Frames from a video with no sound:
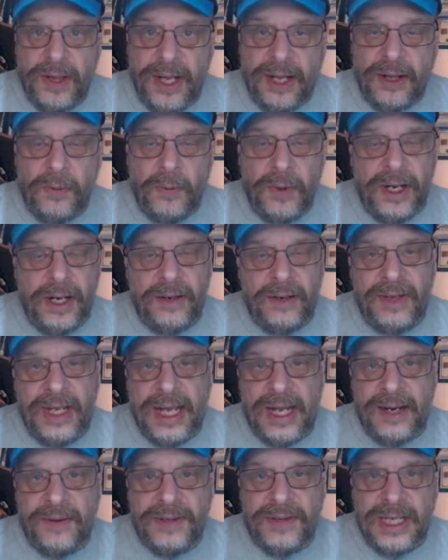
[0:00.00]
Now, the winner of the
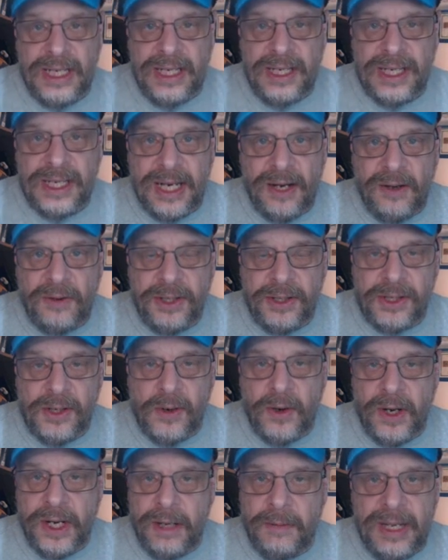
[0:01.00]
NFC South is
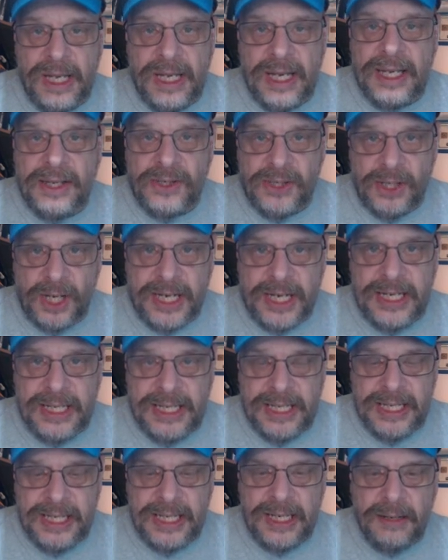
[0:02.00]
going to be a sucky
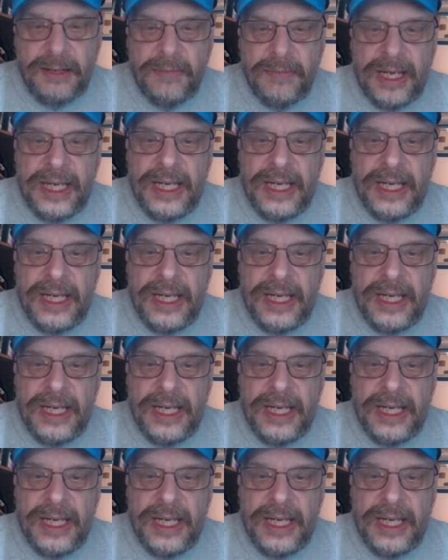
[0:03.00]
team,